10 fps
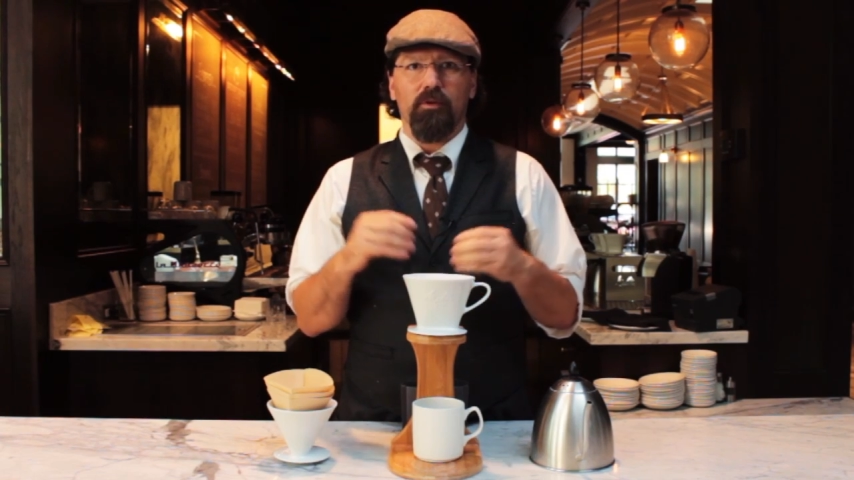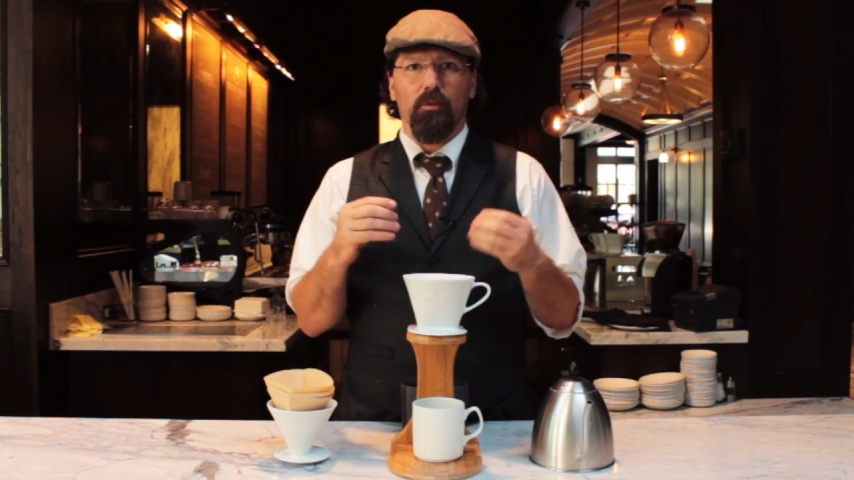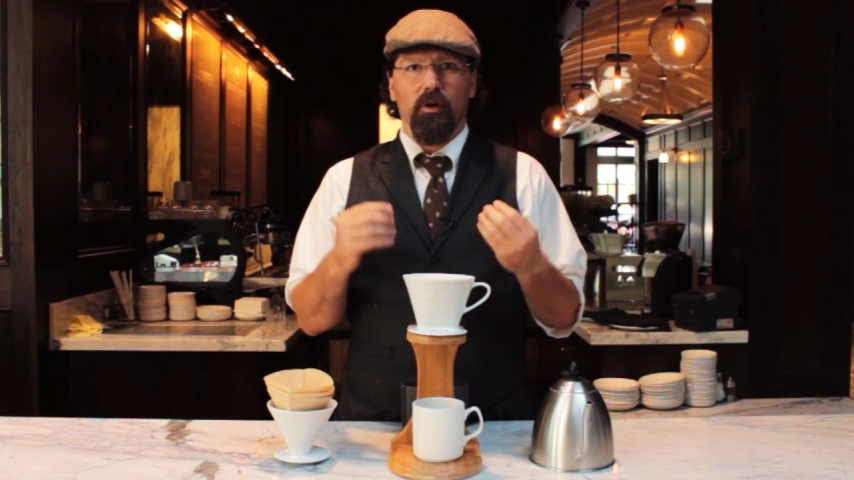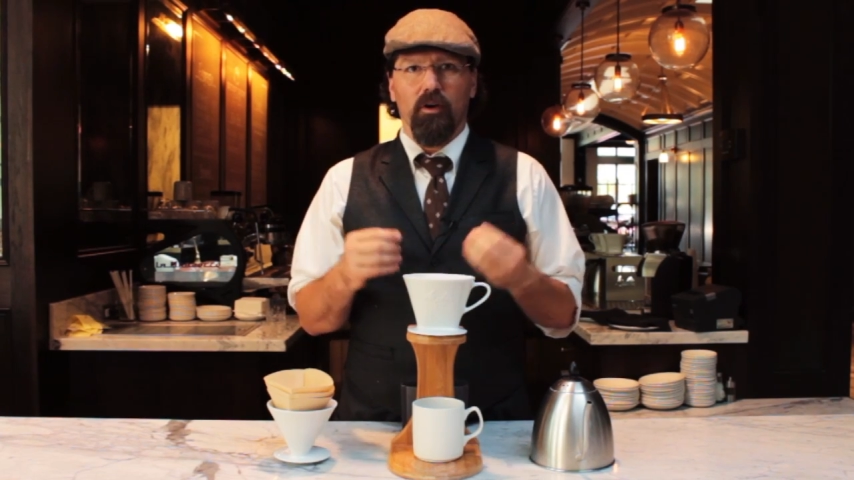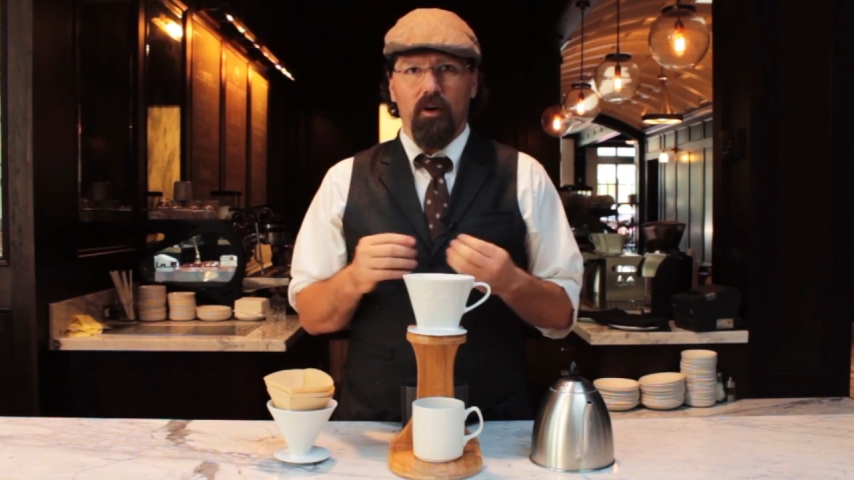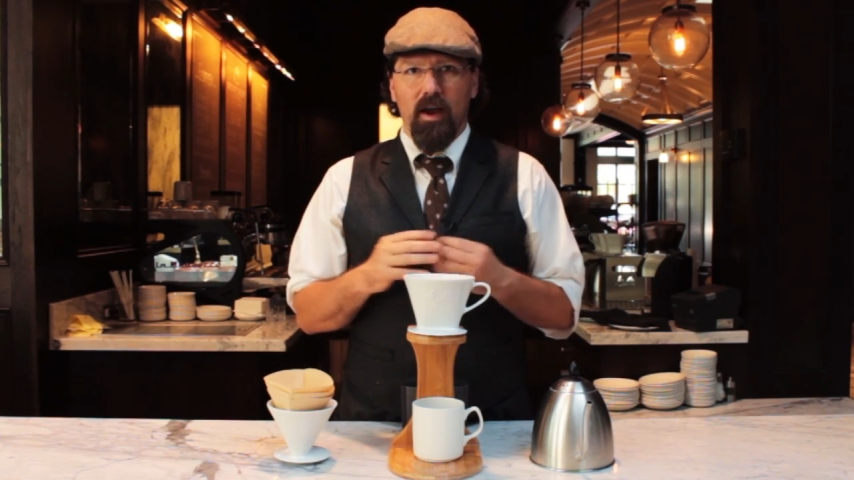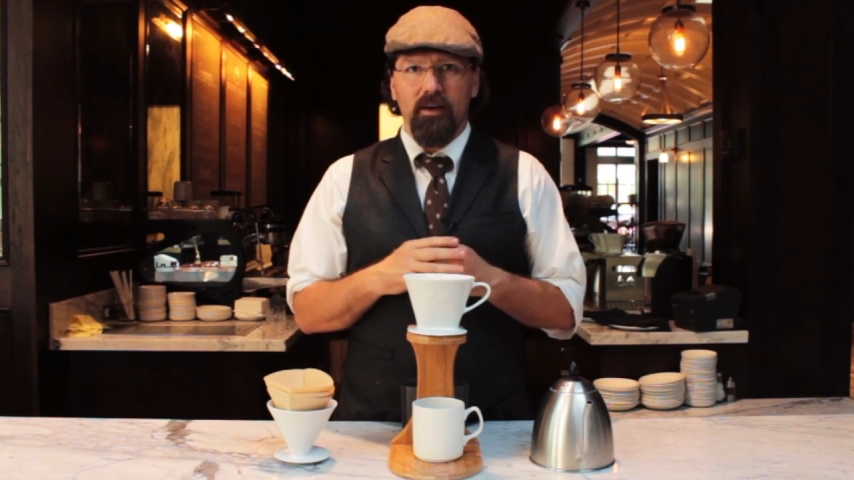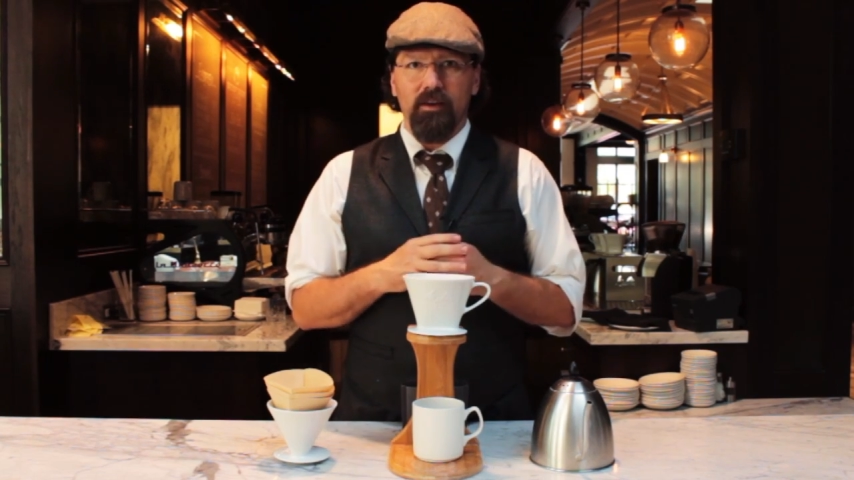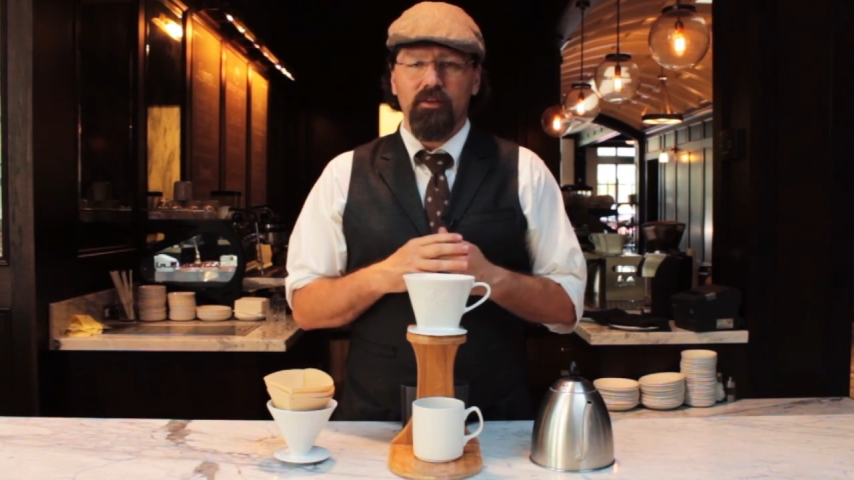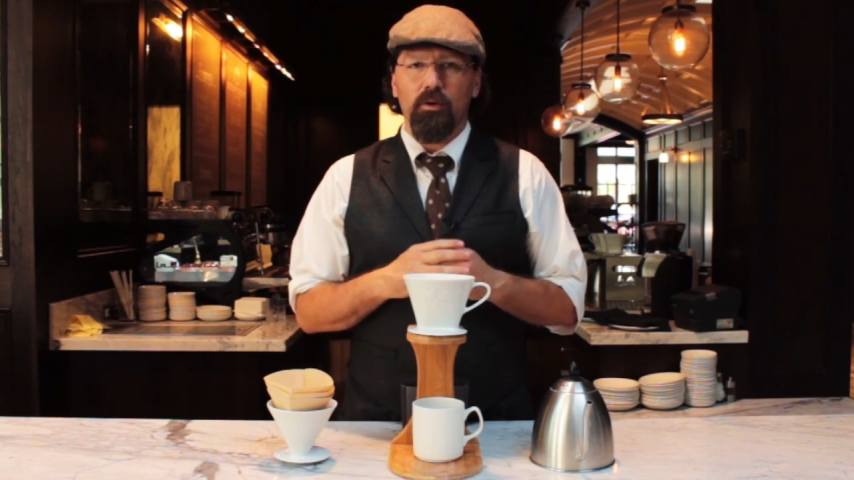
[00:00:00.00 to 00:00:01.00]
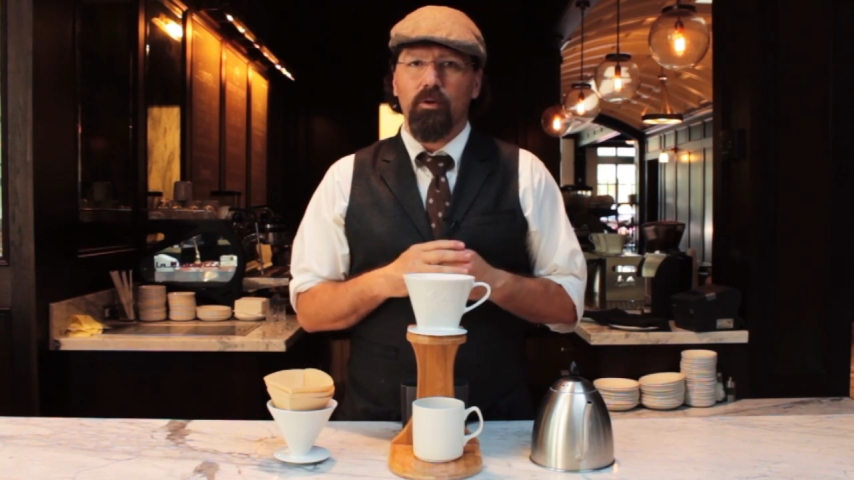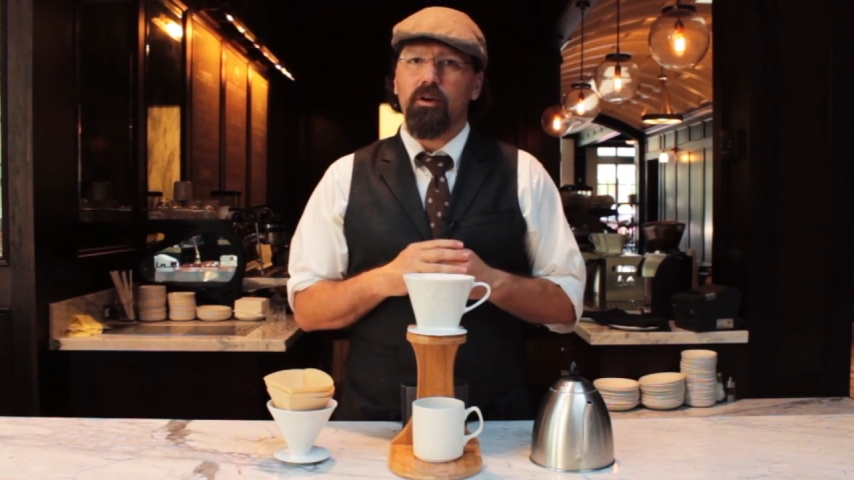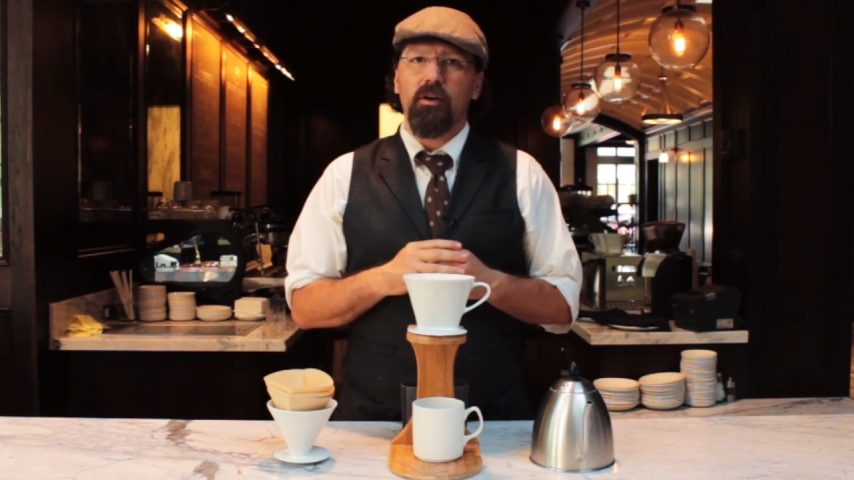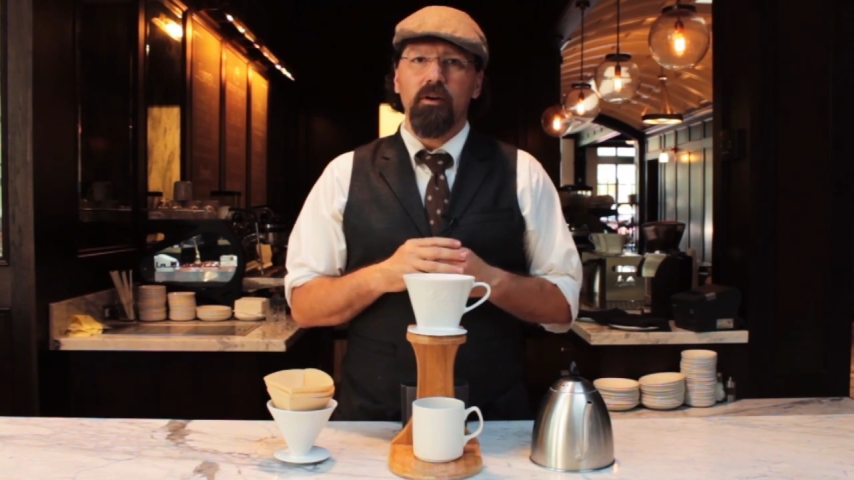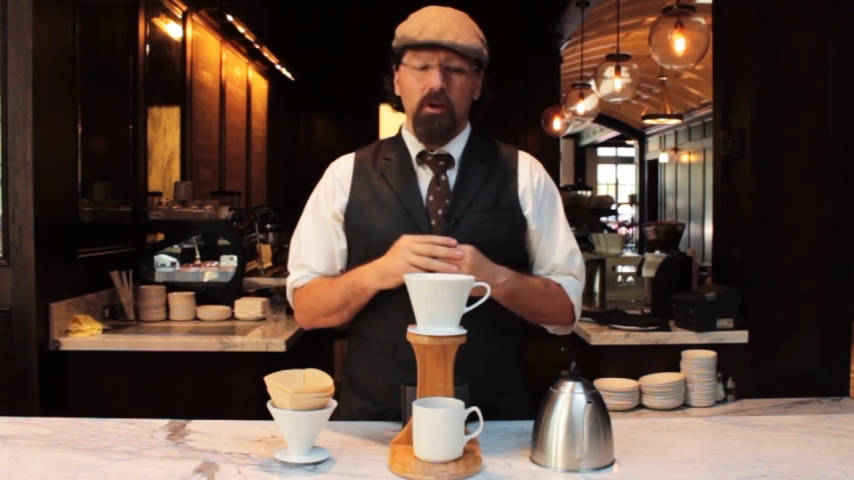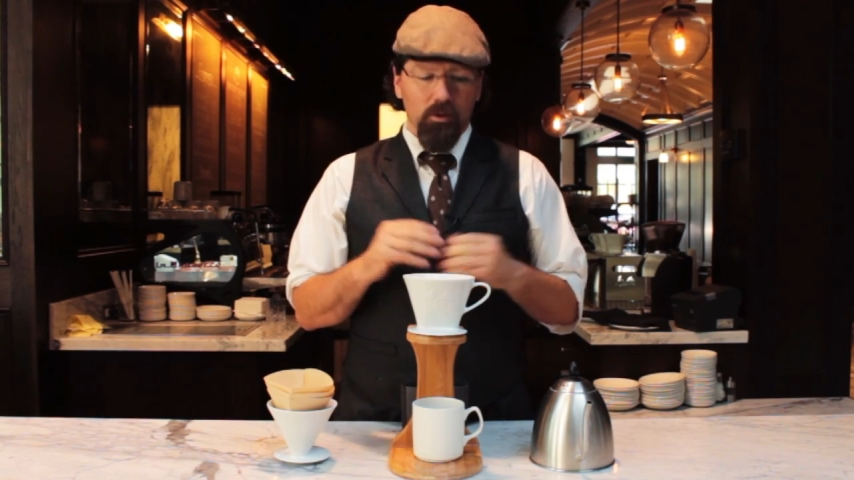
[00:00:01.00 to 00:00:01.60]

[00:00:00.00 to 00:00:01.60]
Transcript: So we're grinding to order,